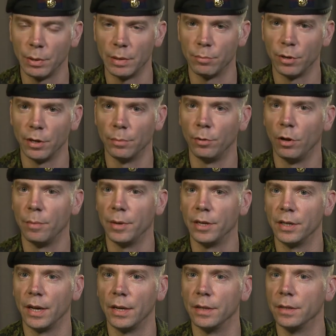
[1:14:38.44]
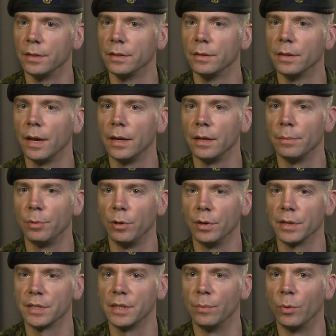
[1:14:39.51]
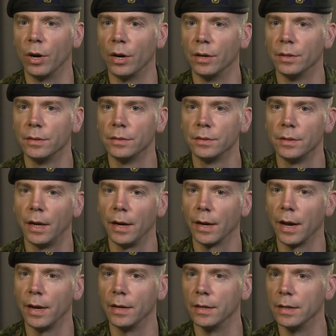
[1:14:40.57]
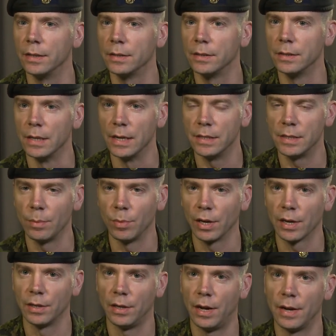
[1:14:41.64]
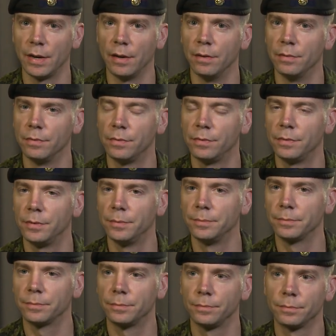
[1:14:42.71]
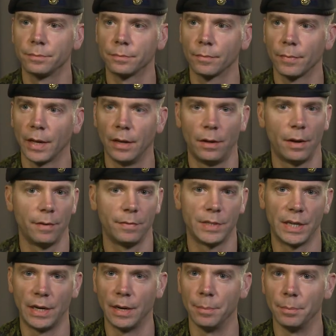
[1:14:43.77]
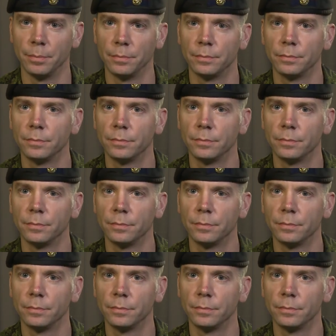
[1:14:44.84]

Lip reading: pre-deployment and deploying somewhere again, it seemed like a lot of time,